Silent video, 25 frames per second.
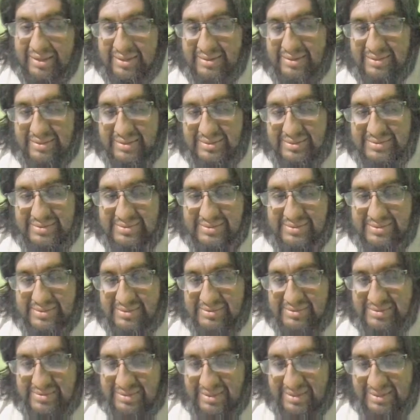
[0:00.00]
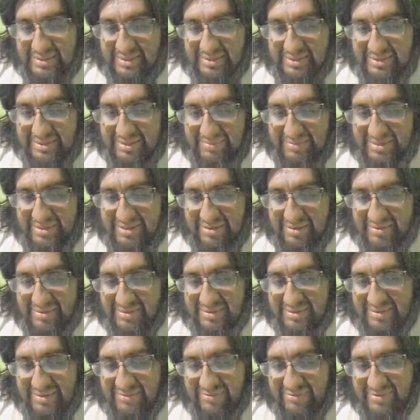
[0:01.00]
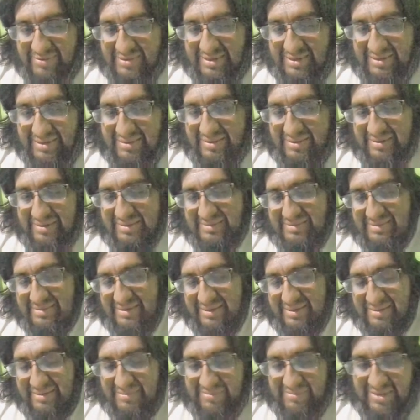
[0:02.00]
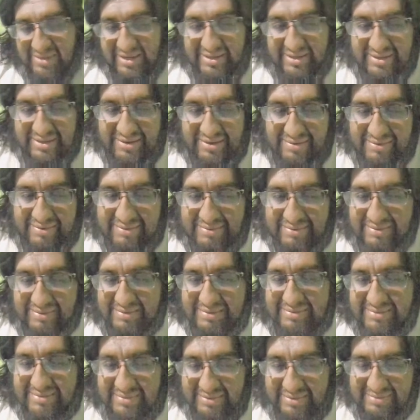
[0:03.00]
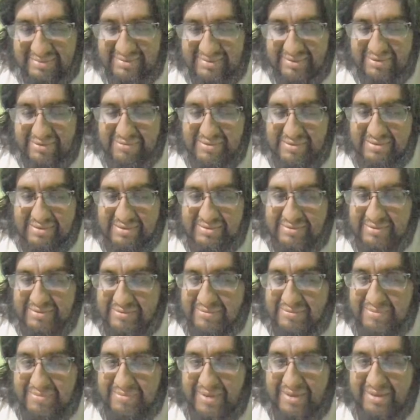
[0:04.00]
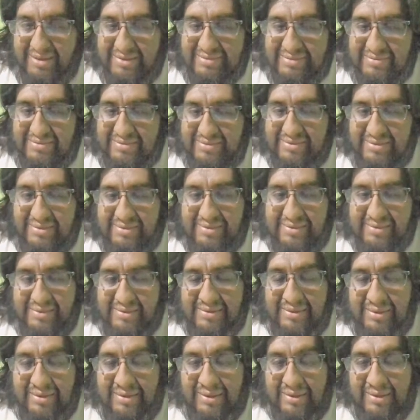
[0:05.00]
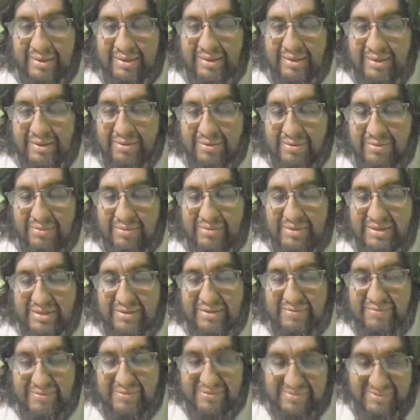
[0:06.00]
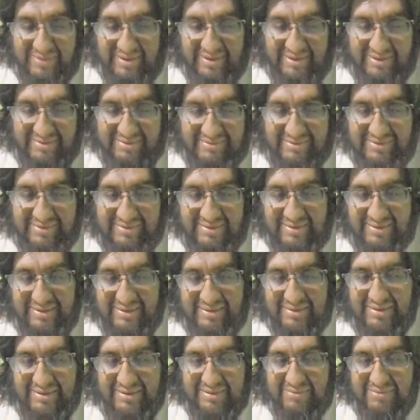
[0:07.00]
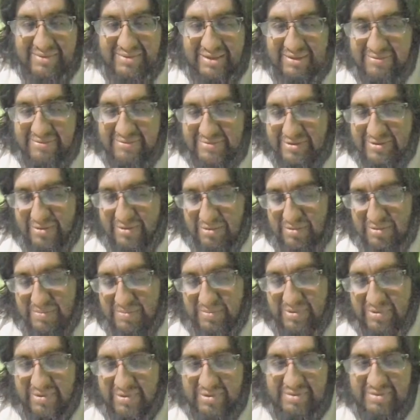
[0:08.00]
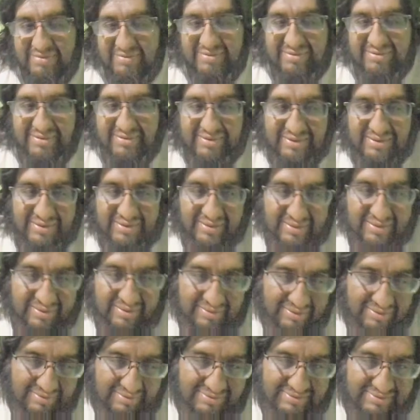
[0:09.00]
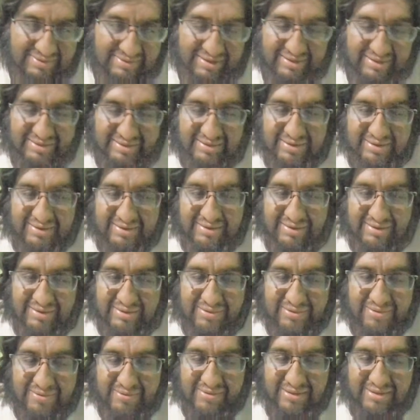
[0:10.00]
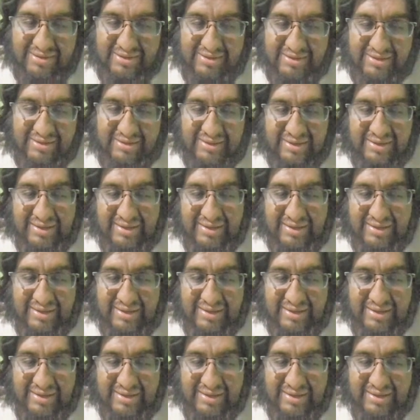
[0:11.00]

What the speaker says: It's just terminology for them. These are binaries, a sequence of bytes, contiguous bytes, and then we have code points, the standard encoding,